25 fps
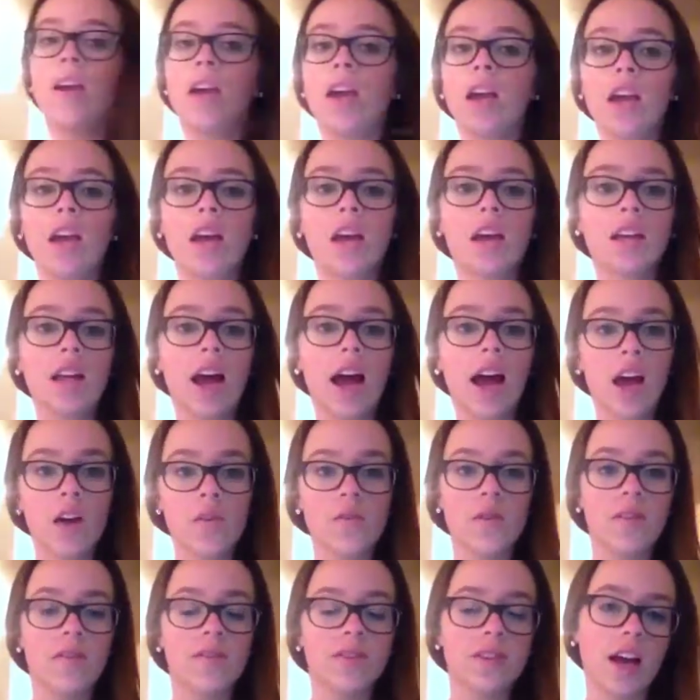and I haven't
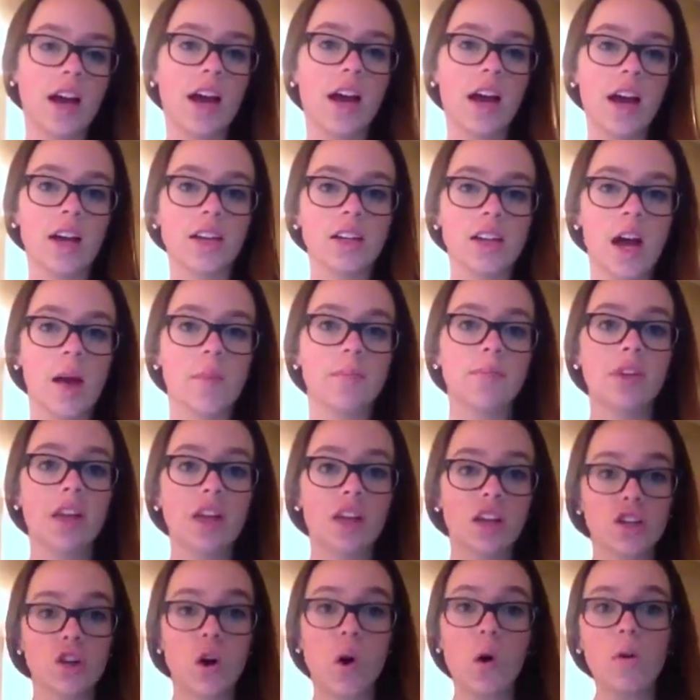even had time to
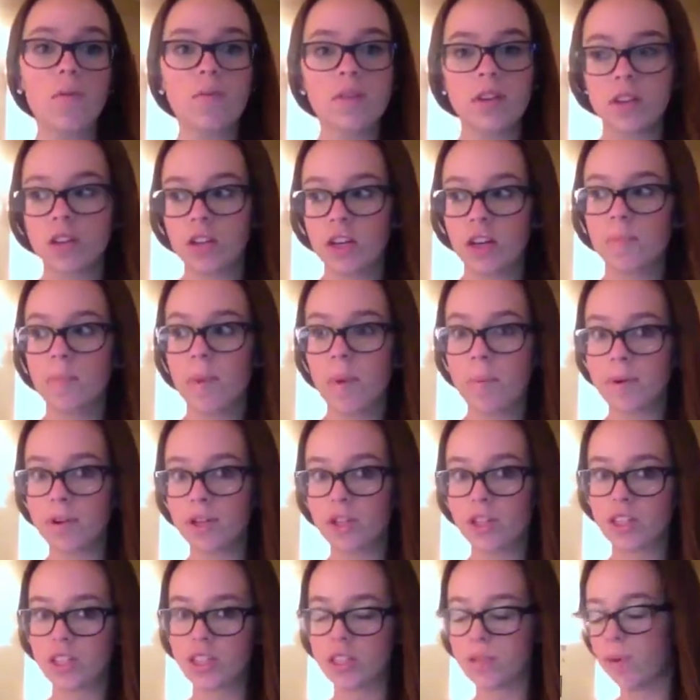like go over and look at my
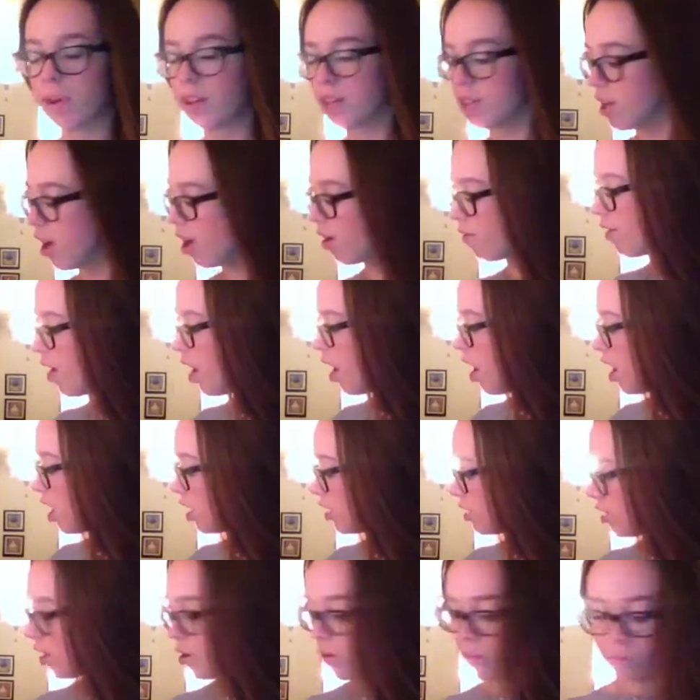purchases myself.
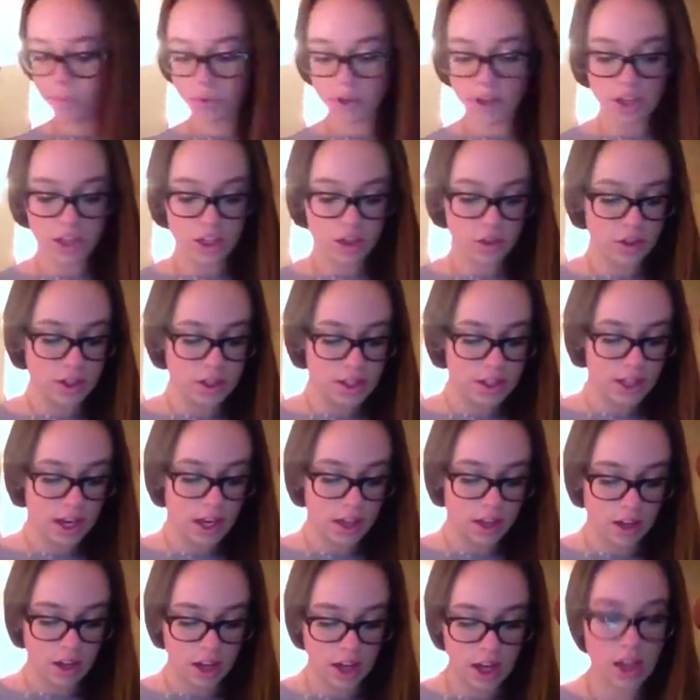So we're gonna do this
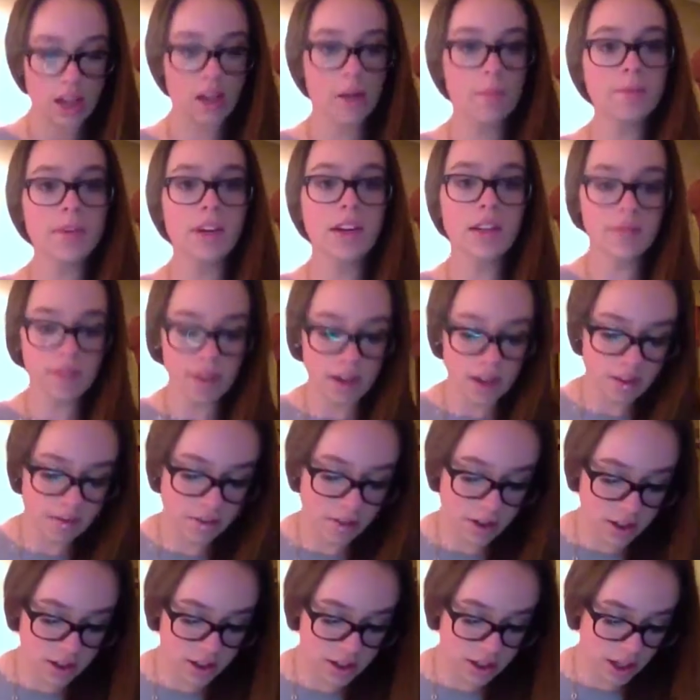together. And I'm trying to find the
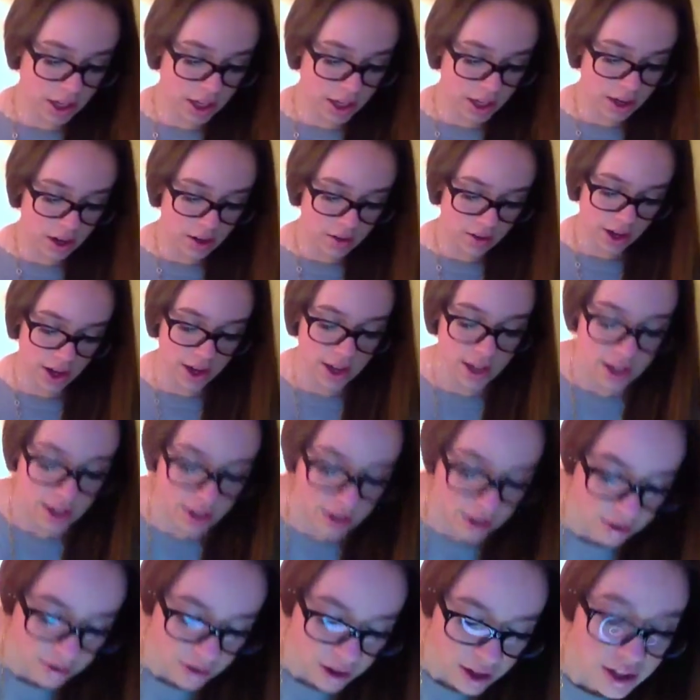first thing. Okay, here
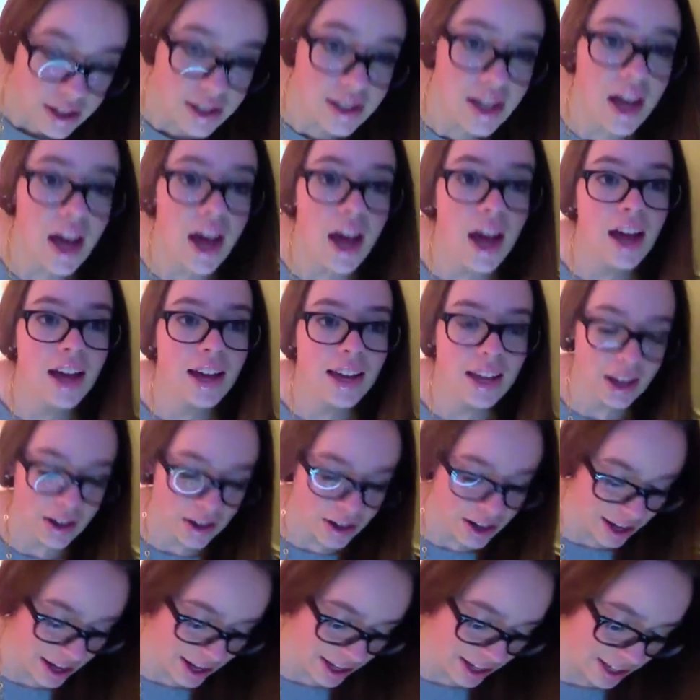it was. Here it
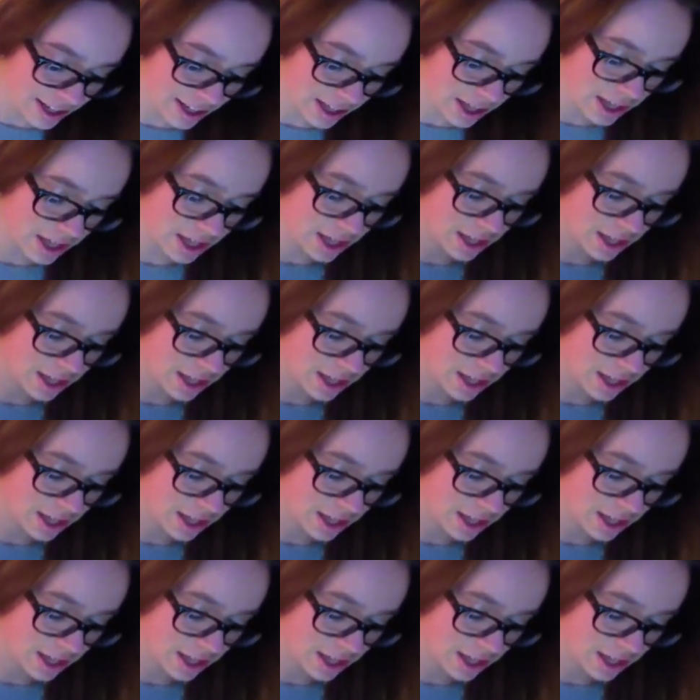is.